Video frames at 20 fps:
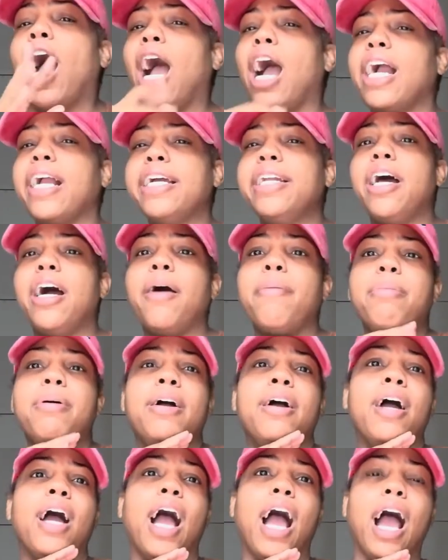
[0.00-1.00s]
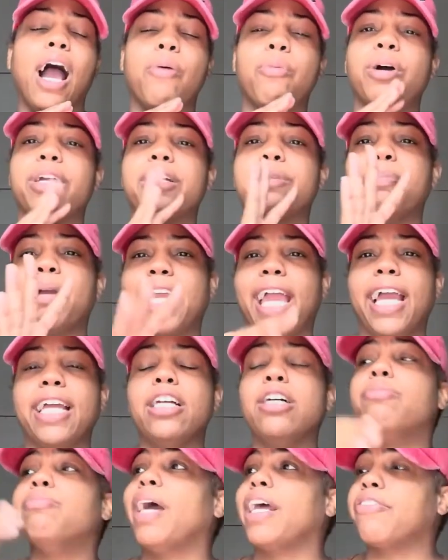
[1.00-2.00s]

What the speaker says: I'll get up. I want Michaela.